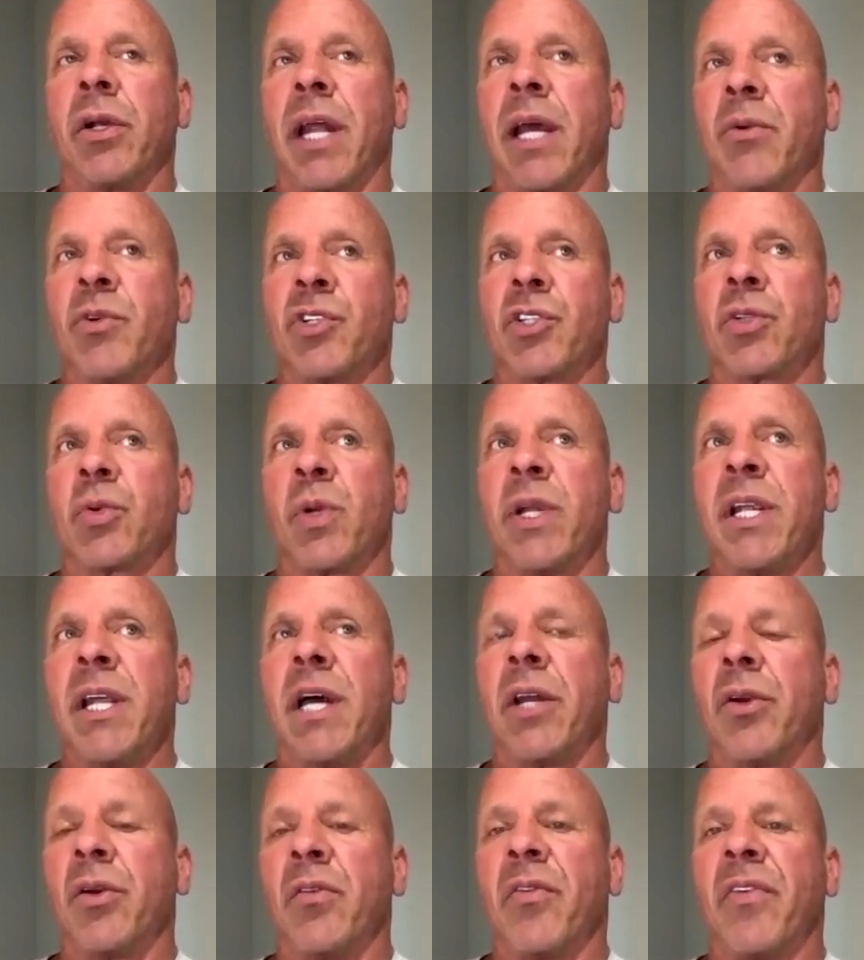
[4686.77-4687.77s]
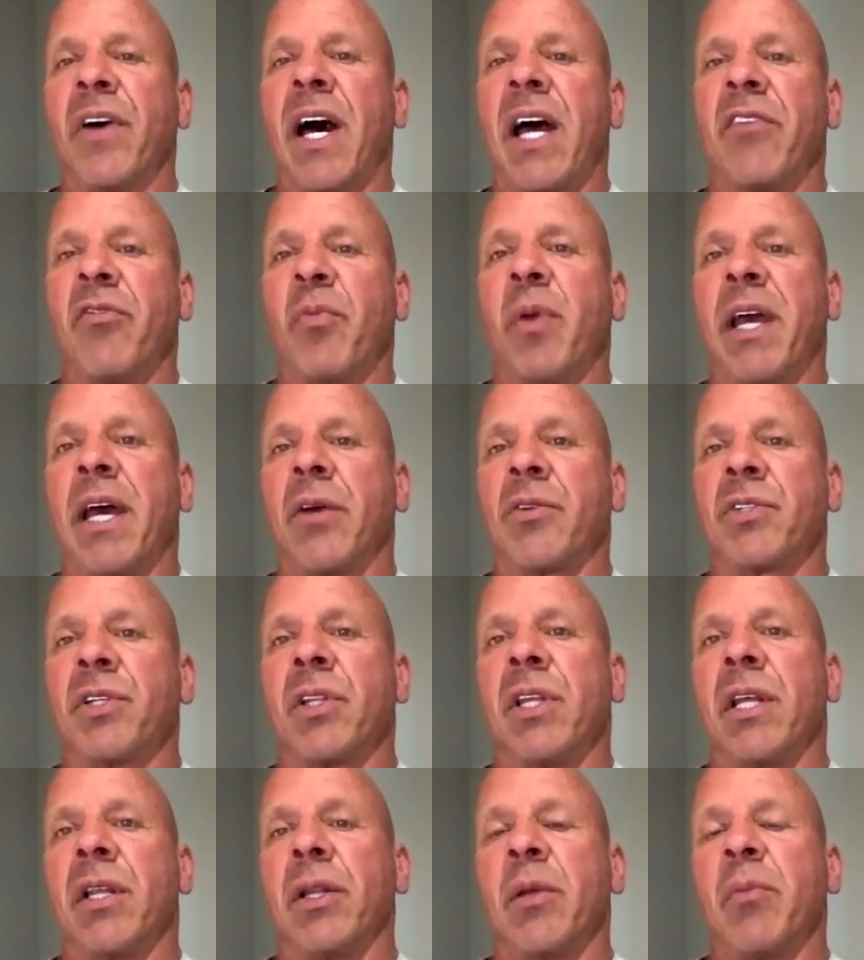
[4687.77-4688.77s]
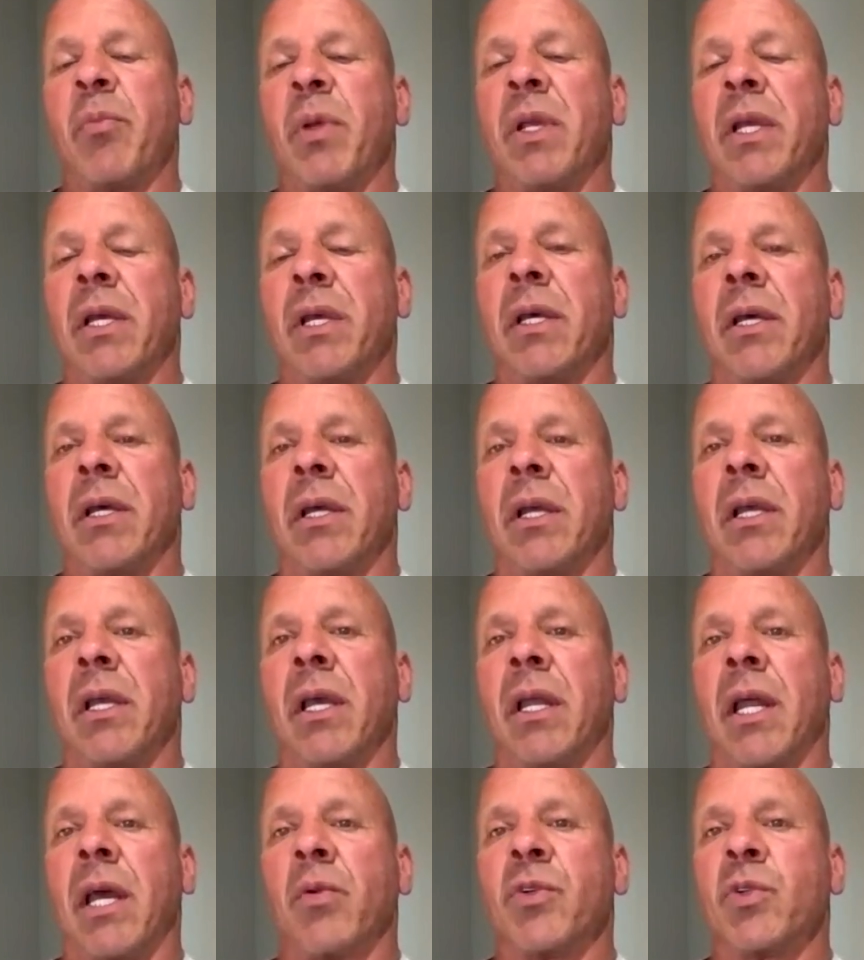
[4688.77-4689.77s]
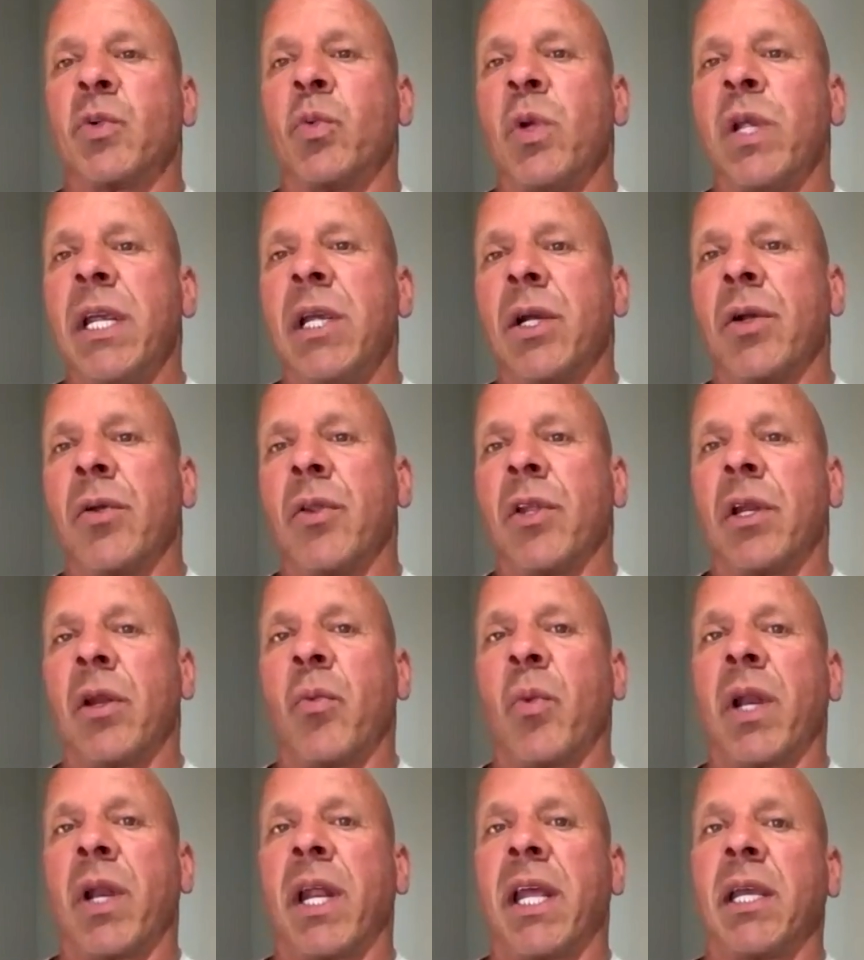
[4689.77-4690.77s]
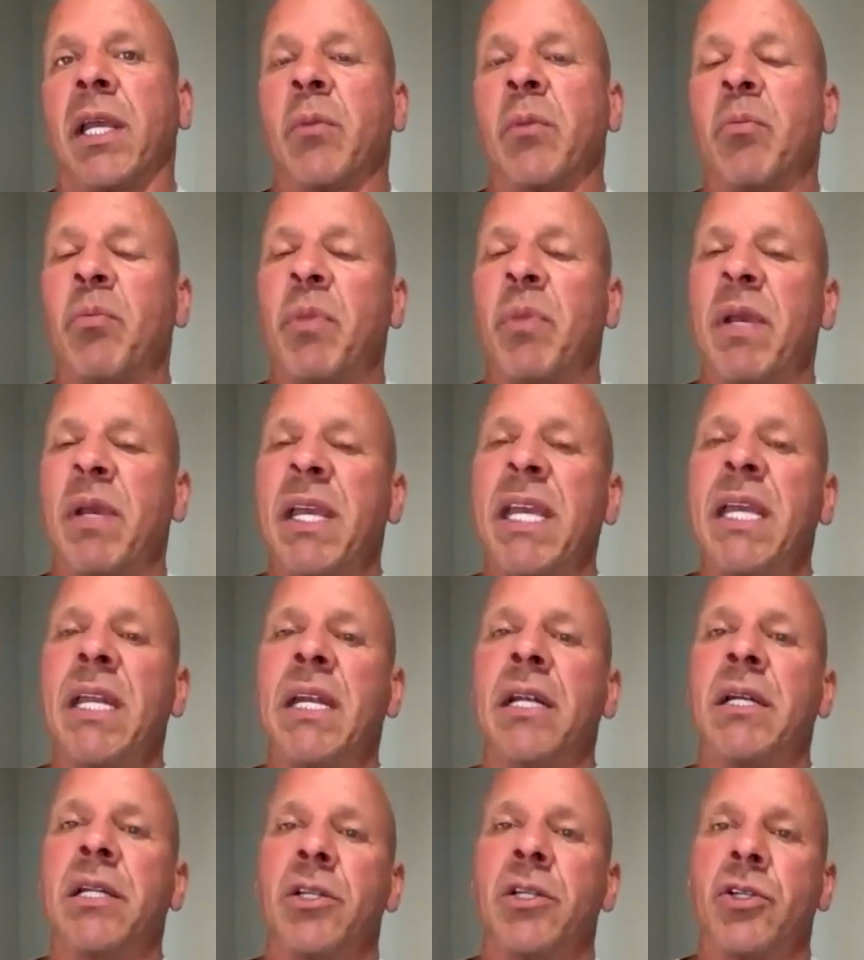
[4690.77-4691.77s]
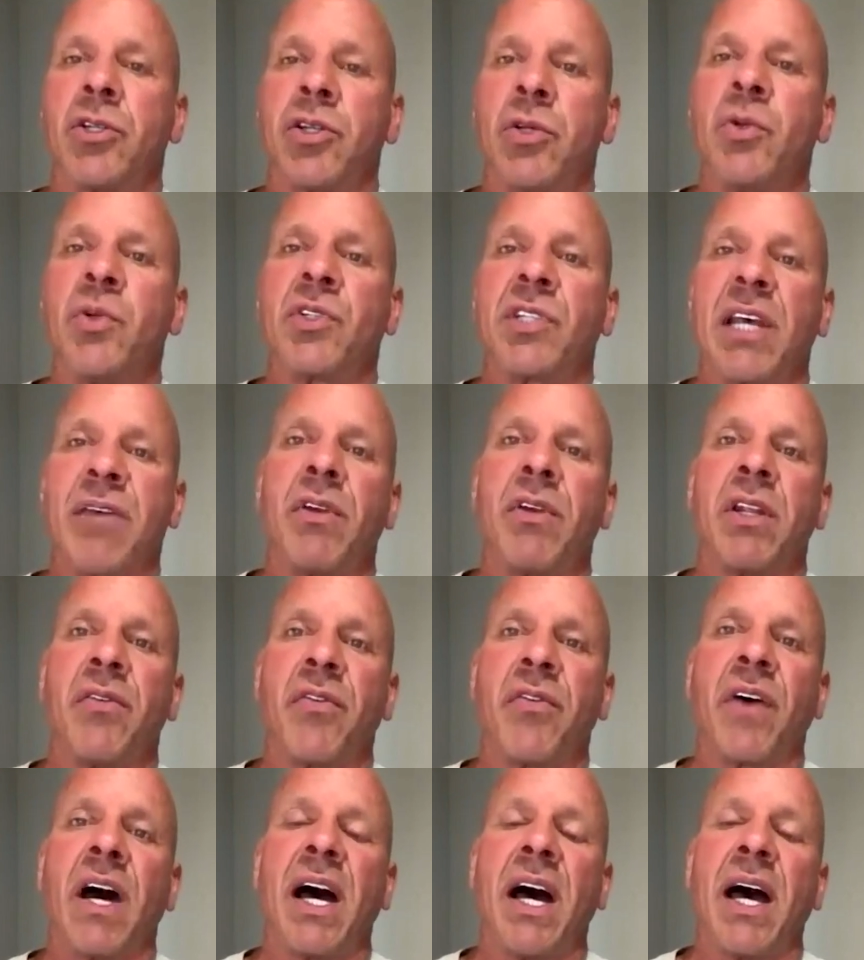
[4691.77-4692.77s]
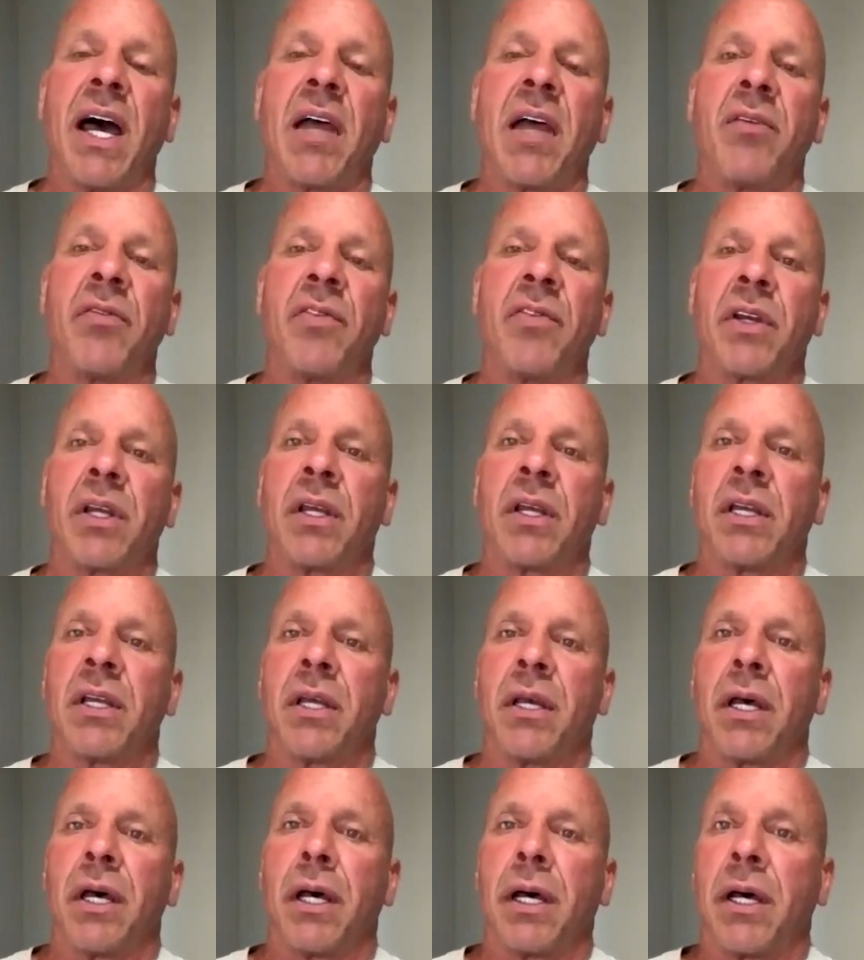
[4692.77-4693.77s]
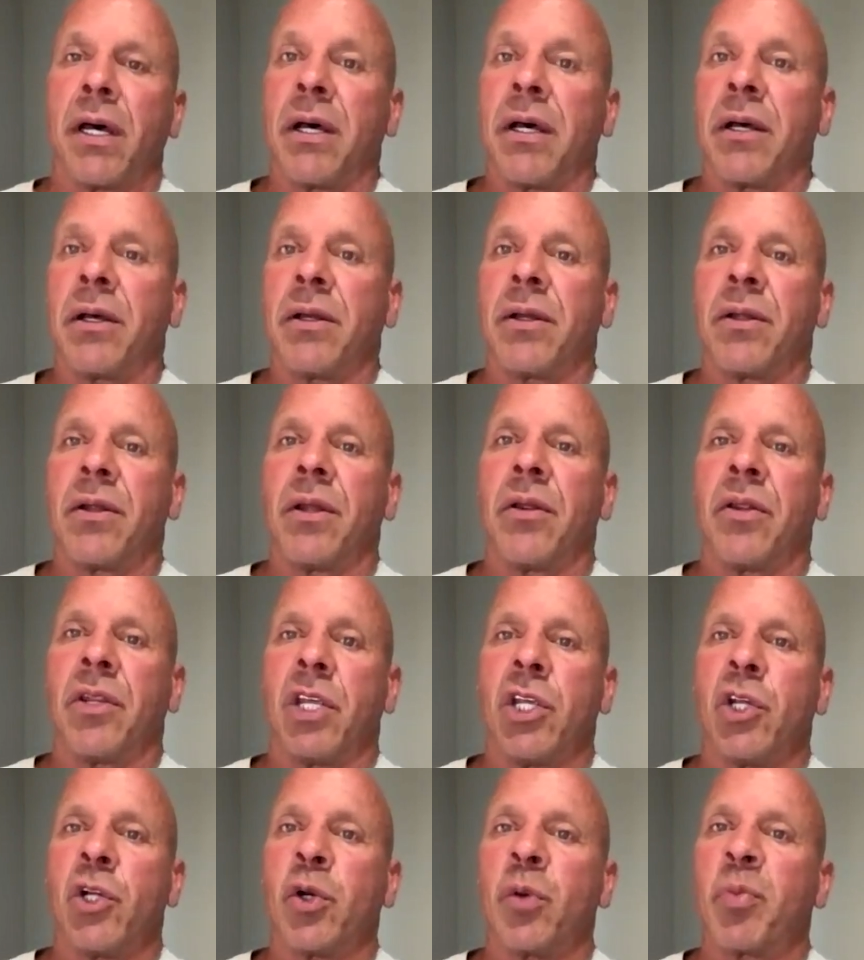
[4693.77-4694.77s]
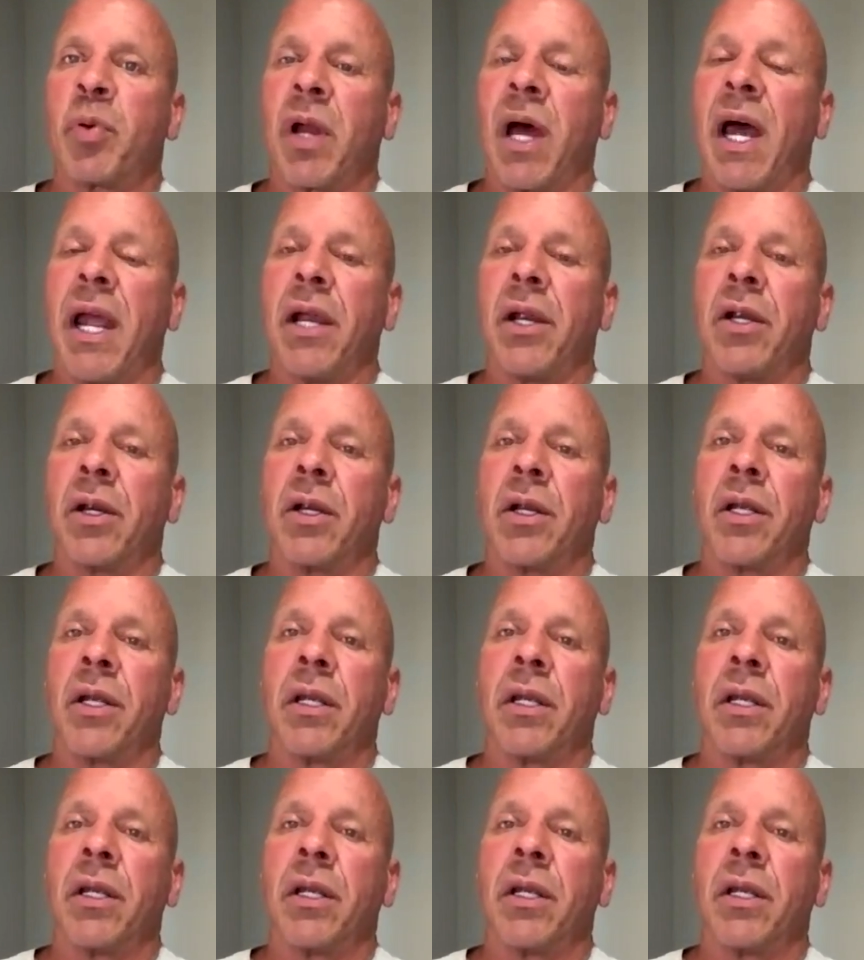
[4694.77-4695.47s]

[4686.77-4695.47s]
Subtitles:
And I was 305 pounds at the Olympia, and I was weaker than when I competed at 275 the year prior.